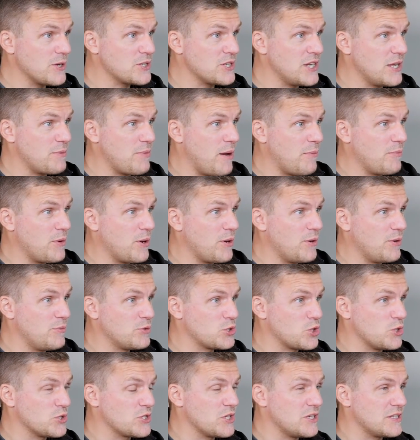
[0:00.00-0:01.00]
wasn't he, when we
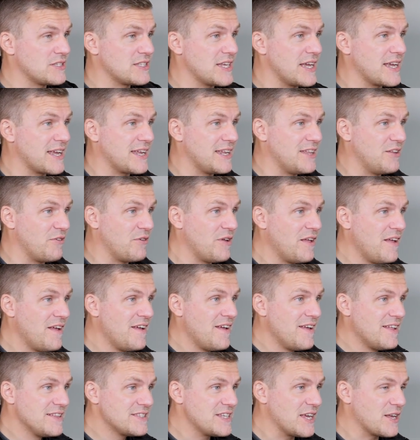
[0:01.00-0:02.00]
were sort of taking the
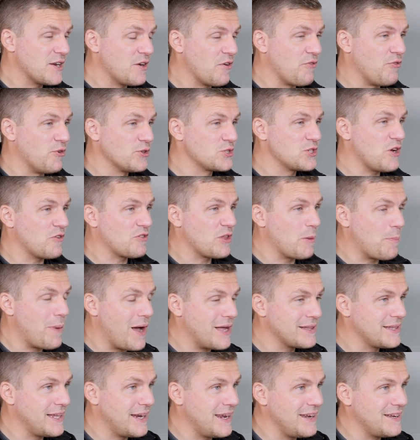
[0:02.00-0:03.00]
foot off the
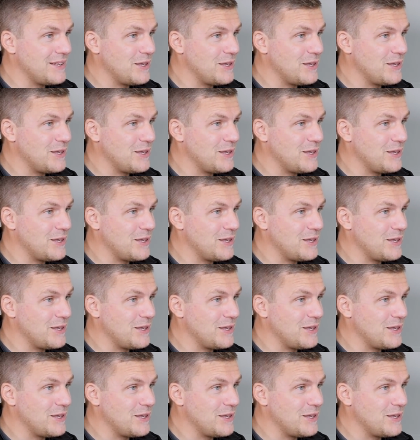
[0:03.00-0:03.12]
pedal a